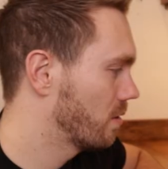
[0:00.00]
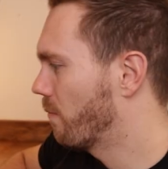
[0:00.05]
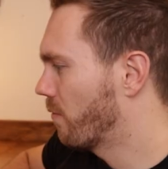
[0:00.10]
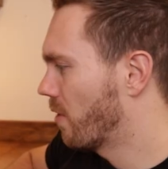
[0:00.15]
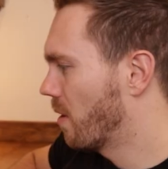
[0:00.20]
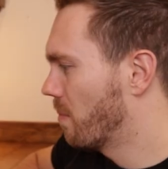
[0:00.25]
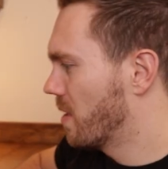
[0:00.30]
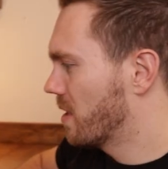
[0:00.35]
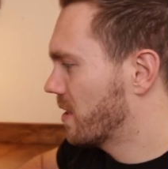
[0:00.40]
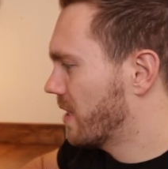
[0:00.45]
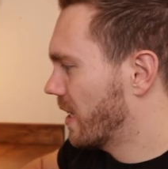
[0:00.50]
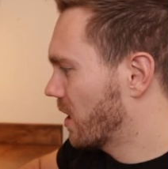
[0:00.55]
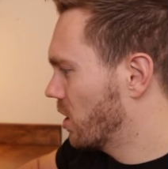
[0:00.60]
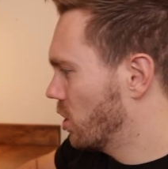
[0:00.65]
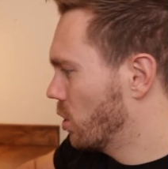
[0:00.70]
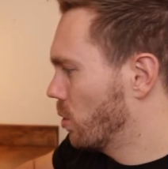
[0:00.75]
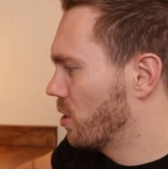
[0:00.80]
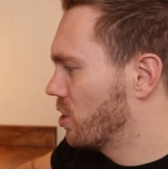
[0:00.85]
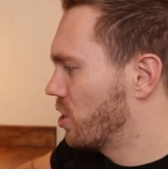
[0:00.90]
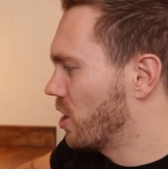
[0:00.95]
And from this, I can
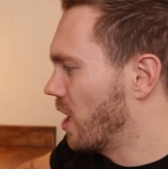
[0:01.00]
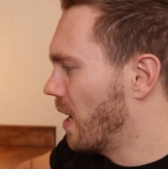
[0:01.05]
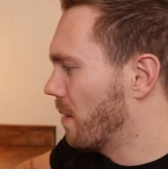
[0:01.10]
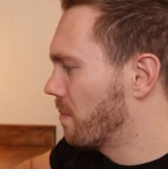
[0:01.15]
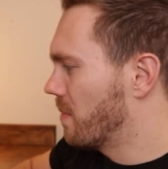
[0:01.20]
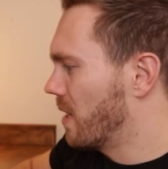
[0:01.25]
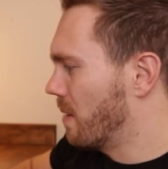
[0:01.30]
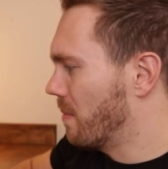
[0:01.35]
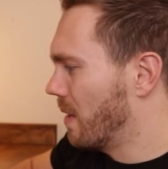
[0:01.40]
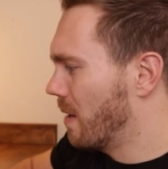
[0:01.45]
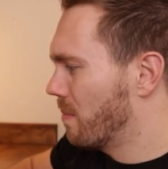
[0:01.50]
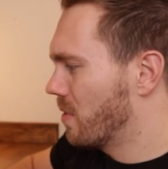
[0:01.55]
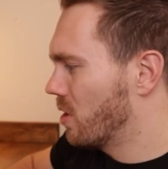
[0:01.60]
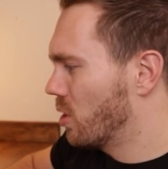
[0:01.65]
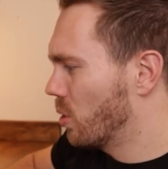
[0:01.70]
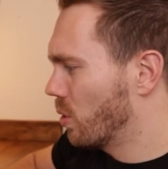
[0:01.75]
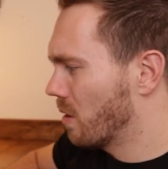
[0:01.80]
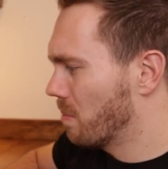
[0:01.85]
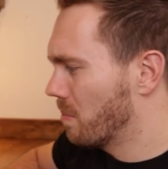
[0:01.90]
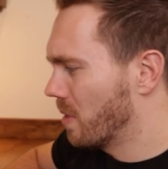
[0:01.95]
do a job name. I've been
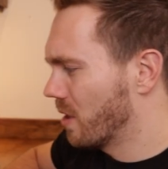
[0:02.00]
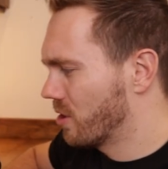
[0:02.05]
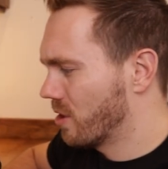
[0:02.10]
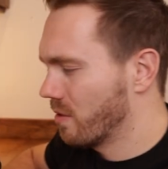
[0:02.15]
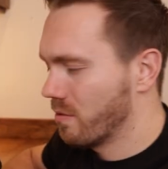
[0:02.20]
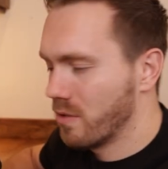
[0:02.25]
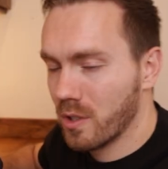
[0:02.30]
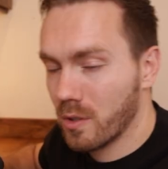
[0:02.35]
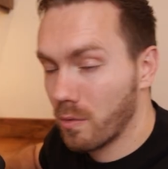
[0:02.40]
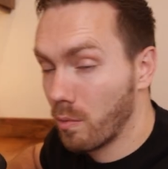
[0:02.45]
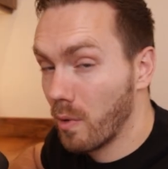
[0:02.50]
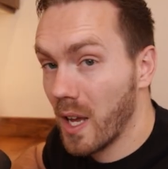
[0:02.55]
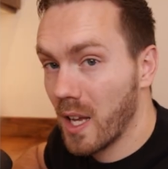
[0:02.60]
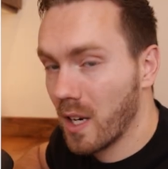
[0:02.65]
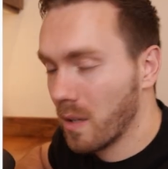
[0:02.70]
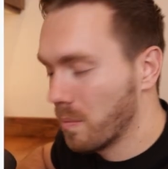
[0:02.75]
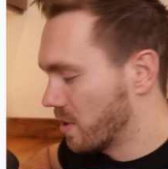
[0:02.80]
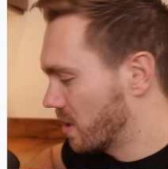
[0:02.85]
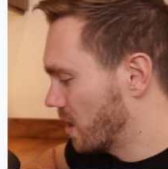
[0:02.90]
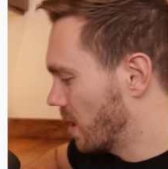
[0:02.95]
doing a bunch of just
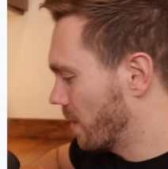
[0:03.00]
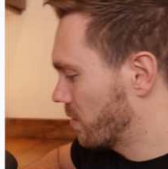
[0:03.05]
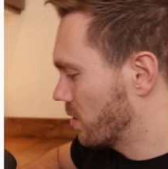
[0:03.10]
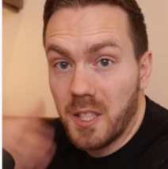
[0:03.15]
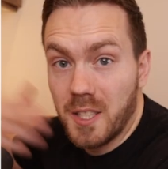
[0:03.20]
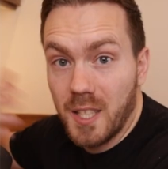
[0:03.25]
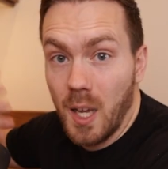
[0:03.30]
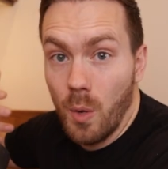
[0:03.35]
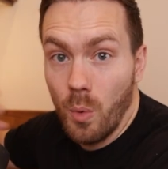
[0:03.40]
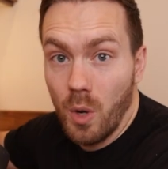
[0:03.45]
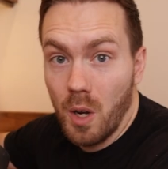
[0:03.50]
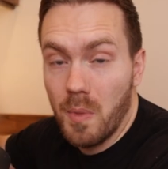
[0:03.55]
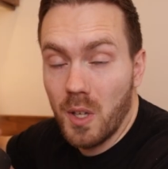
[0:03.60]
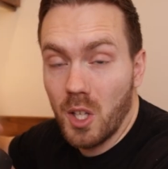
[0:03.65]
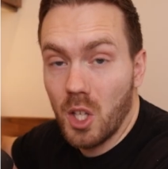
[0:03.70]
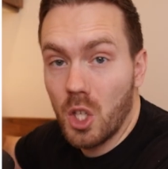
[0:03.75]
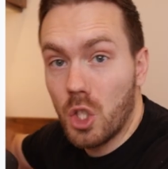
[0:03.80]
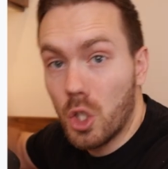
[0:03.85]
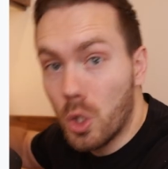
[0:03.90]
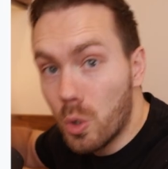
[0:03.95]
random stuff. Let's say I wanna
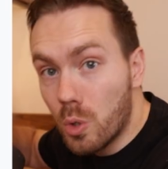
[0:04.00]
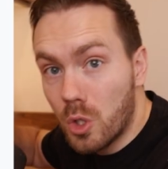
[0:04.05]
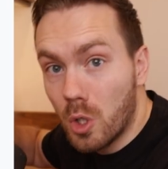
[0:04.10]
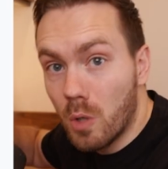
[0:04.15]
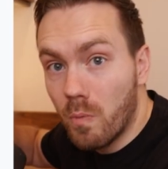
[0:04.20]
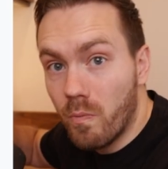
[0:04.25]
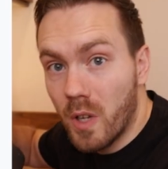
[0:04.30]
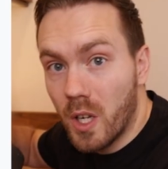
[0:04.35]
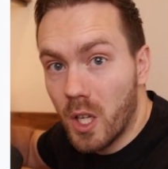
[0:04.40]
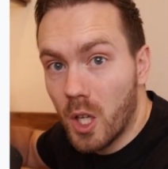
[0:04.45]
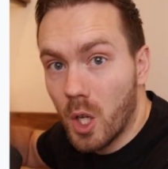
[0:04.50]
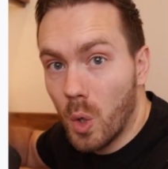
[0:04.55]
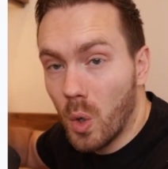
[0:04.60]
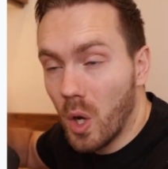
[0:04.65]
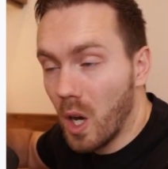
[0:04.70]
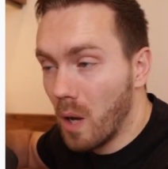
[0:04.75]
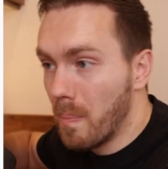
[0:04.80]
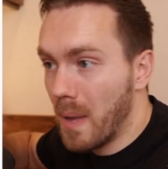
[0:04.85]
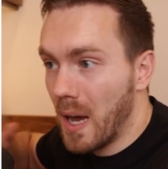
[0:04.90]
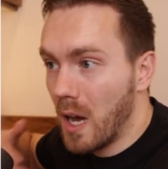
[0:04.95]
make a YouTube video
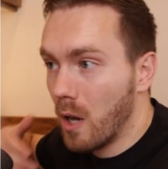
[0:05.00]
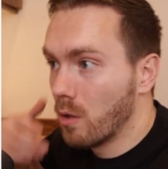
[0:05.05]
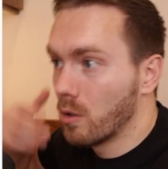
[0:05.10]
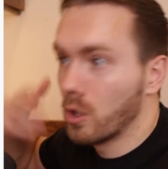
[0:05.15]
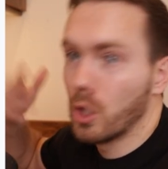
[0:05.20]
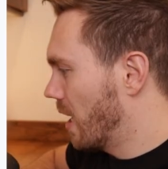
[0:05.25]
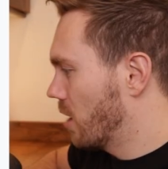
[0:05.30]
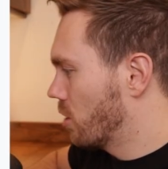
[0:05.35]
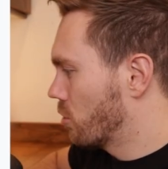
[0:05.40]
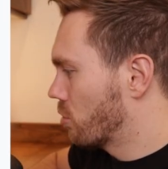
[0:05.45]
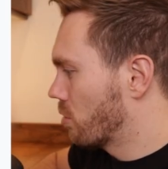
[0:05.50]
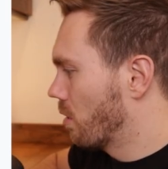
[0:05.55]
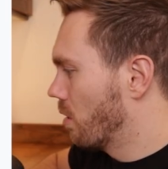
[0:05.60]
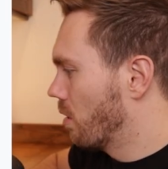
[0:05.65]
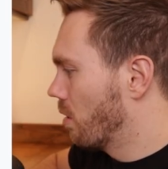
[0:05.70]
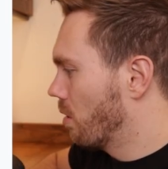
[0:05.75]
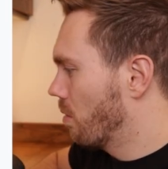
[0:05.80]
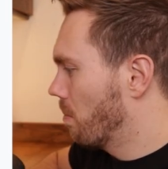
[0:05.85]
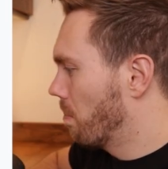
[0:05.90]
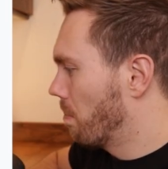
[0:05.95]
about
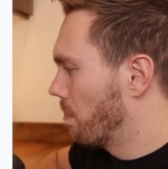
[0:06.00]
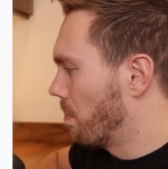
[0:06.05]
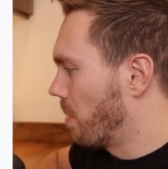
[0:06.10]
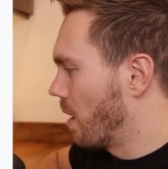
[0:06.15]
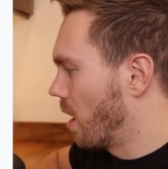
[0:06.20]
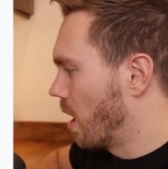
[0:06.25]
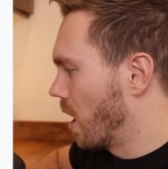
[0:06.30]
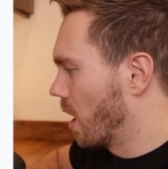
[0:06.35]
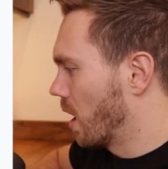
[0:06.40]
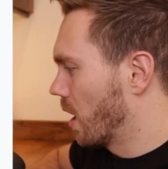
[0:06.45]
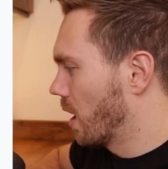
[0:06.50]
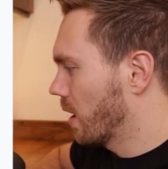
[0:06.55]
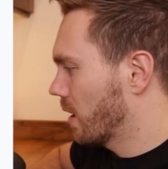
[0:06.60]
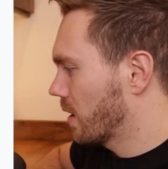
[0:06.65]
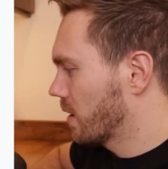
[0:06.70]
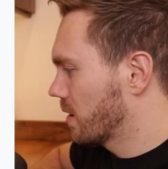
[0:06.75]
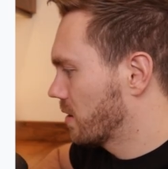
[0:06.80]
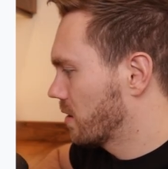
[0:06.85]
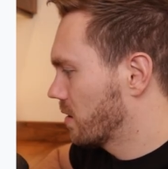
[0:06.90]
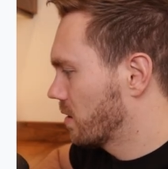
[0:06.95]

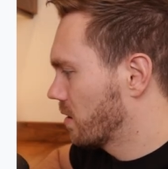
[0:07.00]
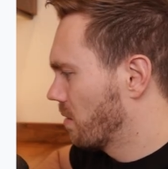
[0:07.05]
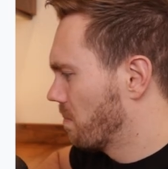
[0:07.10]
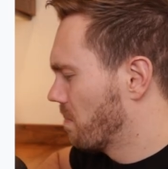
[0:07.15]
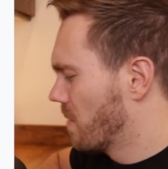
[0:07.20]
hydroponics.